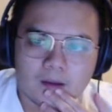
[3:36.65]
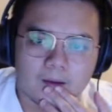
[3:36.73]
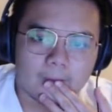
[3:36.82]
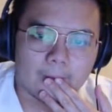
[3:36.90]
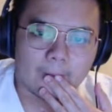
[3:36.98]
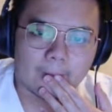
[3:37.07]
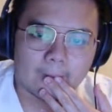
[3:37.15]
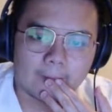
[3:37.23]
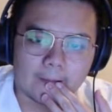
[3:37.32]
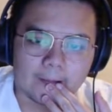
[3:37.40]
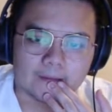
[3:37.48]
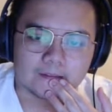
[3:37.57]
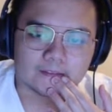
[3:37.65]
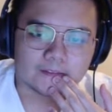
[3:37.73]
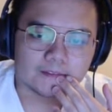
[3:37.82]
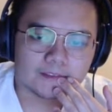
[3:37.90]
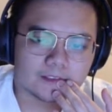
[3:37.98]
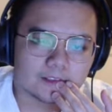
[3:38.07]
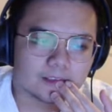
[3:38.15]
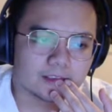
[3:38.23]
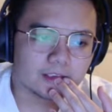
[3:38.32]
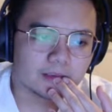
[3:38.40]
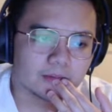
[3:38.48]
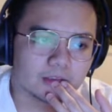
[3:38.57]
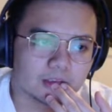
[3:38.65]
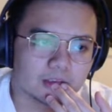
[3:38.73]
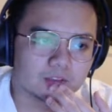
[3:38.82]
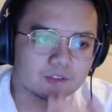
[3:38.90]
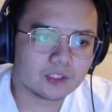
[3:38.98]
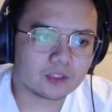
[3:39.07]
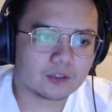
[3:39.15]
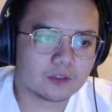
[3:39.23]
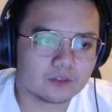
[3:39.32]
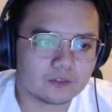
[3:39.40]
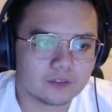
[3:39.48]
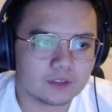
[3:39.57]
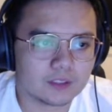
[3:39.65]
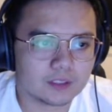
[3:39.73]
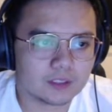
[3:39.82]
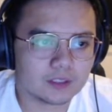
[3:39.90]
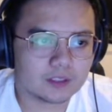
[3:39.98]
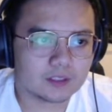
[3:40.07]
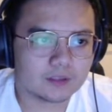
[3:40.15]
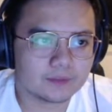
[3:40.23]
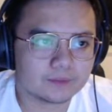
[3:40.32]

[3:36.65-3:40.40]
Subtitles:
Okay, so in order to do that, we gotta do check config